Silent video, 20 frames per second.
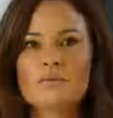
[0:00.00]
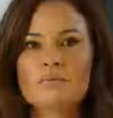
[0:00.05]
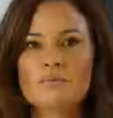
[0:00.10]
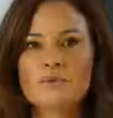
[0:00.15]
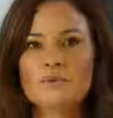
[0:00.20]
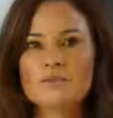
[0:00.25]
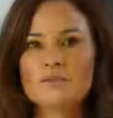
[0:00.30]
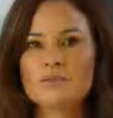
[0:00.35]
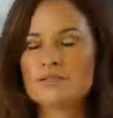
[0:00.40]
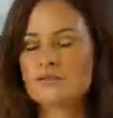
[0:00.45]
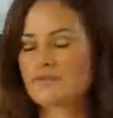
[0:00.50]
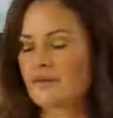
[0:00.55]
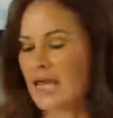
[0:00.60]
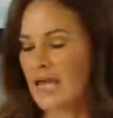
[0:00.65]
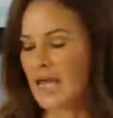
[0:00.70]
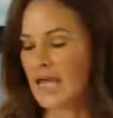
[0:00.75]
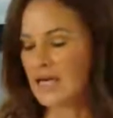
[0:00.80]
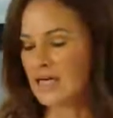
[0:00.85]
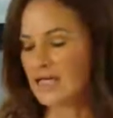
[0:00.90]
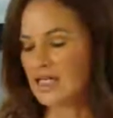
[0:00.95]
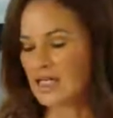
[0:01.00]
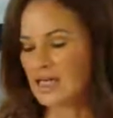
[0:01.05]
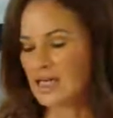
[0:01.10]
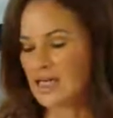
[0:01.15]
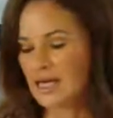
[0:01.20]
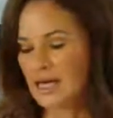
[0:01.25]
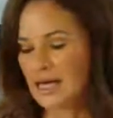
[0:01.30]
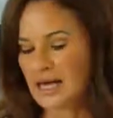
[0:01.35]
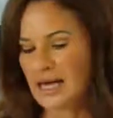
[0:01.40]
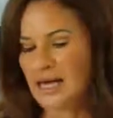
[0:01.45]
boost of
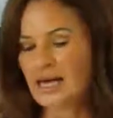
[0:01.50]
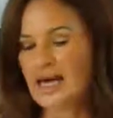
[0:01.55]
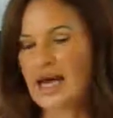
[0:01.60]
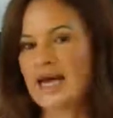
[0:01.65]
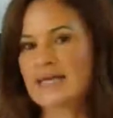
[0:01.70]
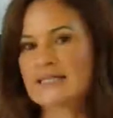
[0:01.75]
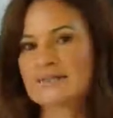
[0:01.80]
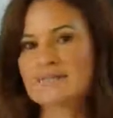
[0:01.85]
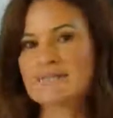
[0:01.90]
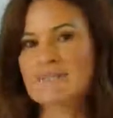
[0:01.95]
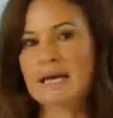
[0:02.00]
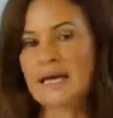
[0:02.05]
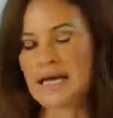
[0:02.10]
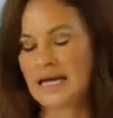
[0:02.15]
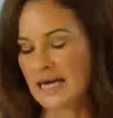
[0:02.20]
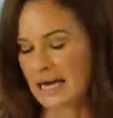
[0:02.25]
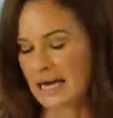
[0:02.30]
energy, and has many